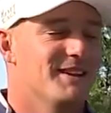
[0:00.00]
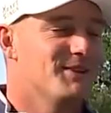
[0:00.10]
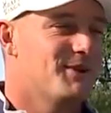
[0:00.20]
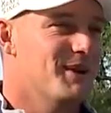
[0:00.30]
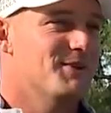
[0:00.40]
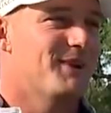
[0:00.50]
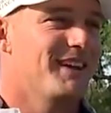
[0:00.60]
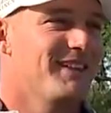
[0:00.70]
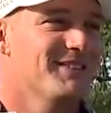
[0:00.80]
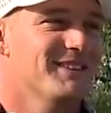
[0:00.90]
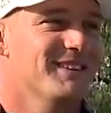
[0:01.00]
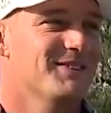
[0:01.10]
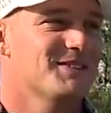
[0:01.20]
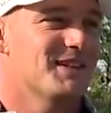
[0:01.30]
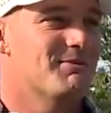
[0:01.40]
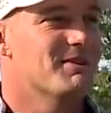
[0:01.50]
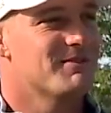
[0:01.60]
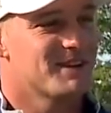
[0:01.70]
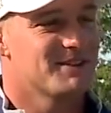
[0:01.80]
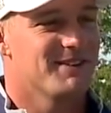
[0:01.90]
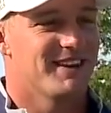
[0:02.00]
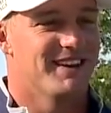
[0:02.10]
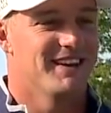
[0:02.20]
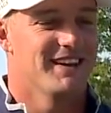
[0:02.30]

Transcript: in 2020, which led me to victory, and